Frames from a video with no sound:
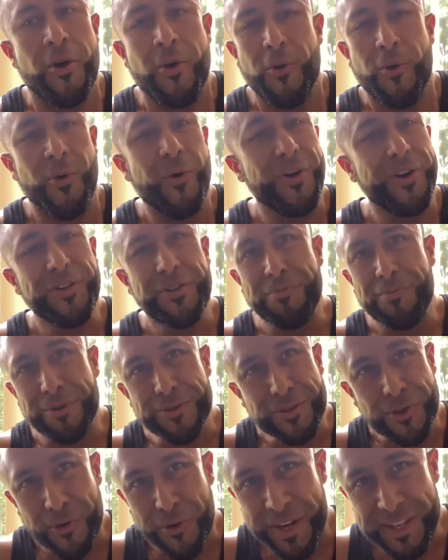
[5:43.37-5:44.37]
one of the
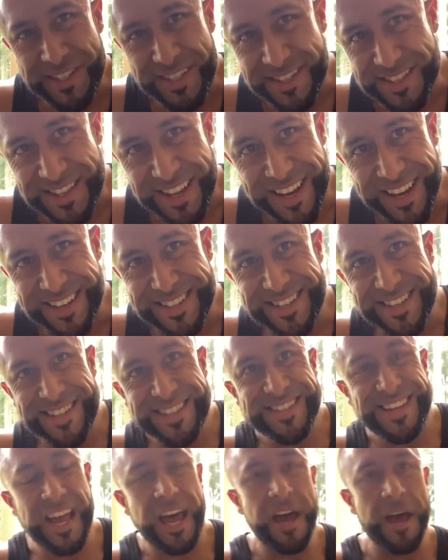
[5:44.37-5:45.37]
most craziest things
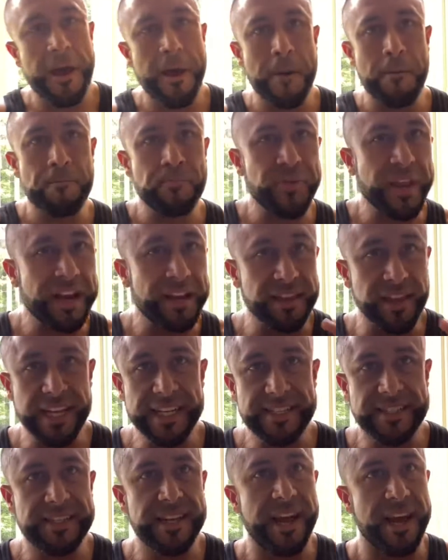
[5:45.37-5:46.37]
is,
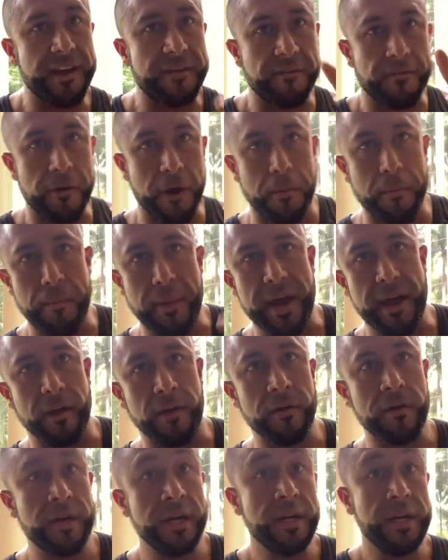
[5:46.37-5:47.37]
let's say a male
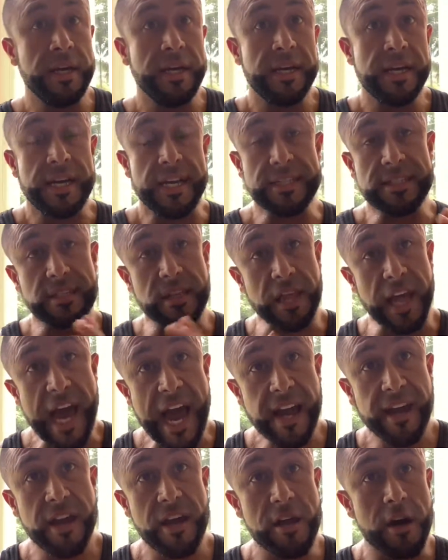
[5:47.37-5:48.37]
is
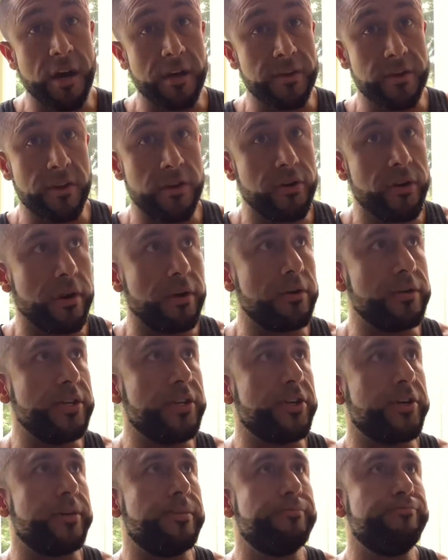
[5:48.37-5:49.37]
lacking on, you know,
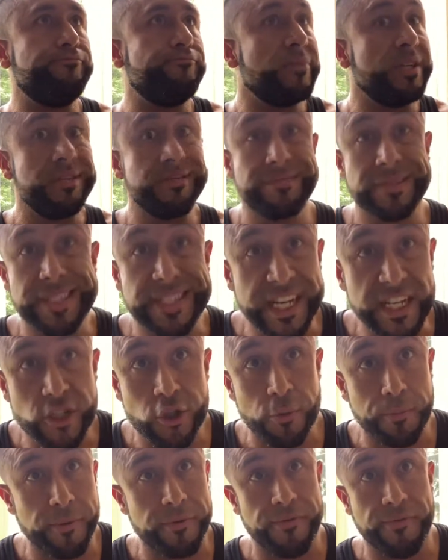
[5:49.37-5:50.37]
your
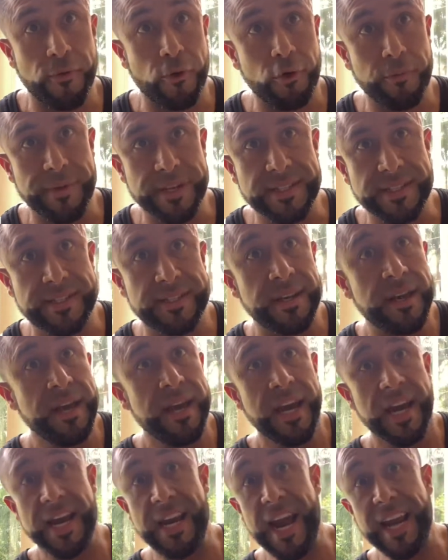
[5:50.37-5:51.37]
sexual performance,
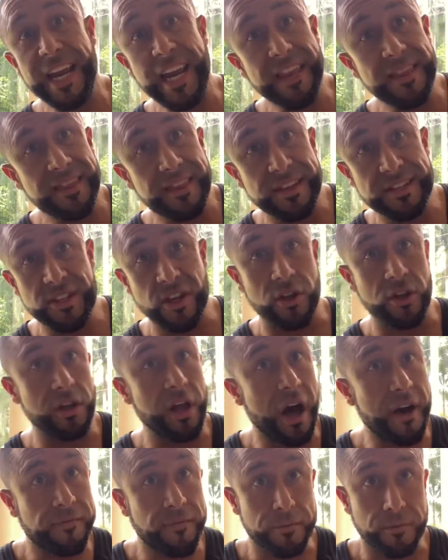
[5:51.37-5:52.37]
and I get this a
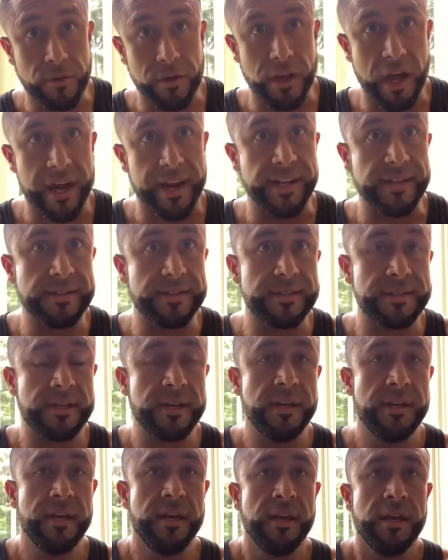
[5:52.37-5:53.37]
lot from clients.
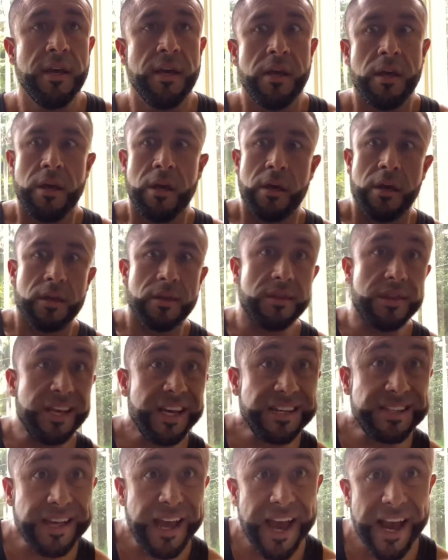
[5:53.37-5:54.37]

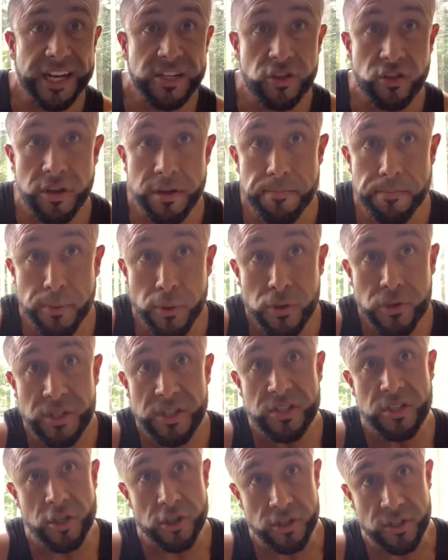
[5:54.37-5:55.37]
This actually
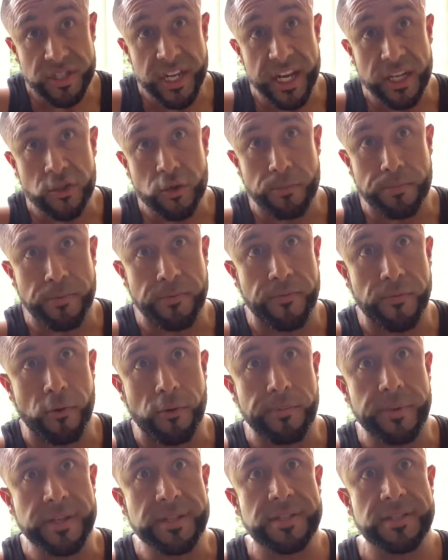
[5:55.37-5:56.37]
boosts your sexual
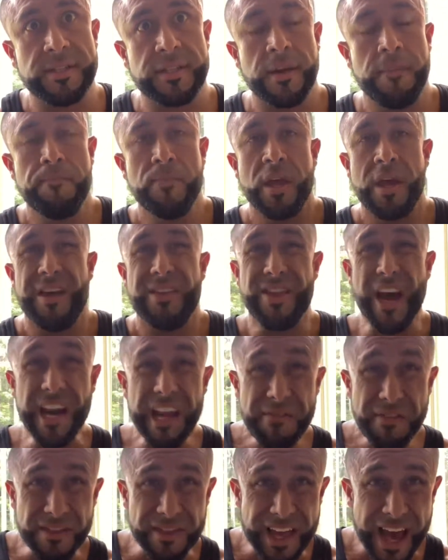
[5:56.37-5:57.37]
performance. Not
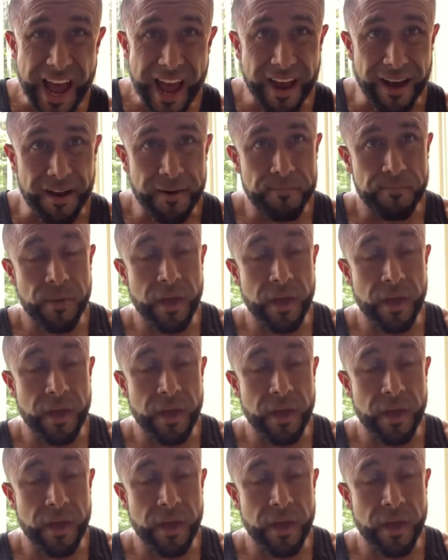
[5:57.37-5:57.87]
even that.